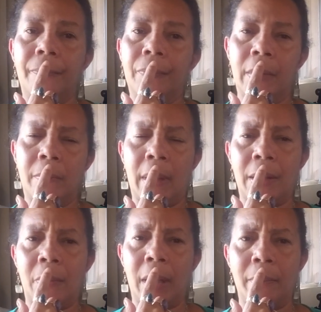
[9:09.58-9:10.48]
And by
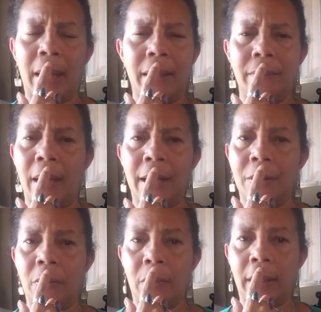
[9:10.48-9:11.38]
the way, I
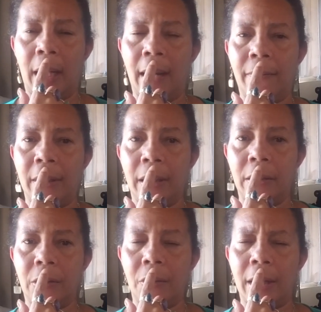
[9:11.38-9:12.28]
don't really have any
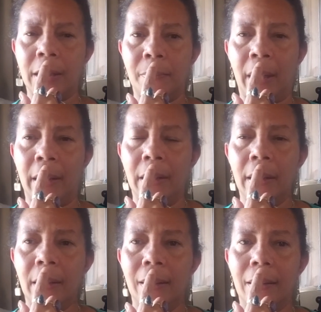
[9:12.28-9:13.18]
stress, but
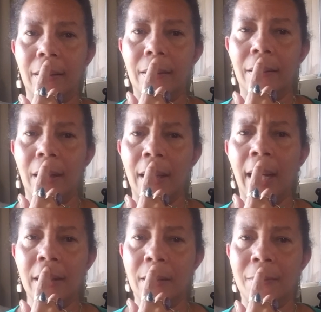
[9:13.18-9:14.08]
I
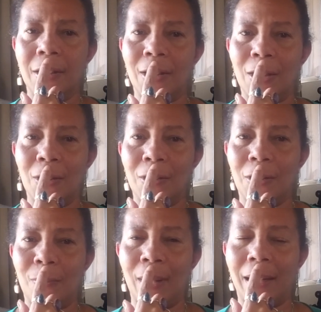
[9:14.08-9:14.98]
got some decisions
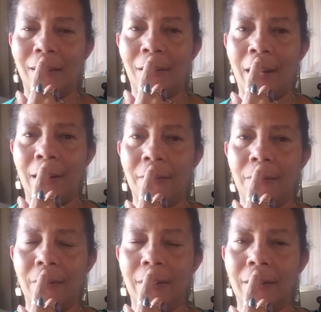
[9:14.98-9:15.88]
to make in life.
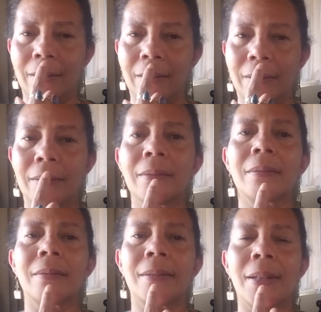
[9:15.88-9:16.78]

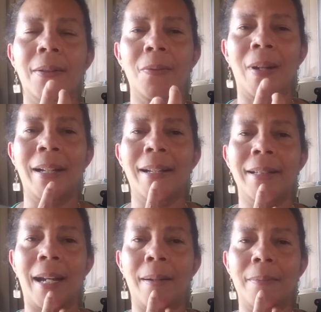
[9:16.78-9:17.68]
So why not
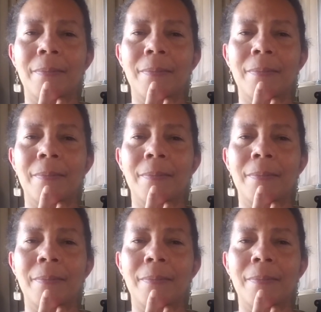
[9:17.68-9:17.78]
tap?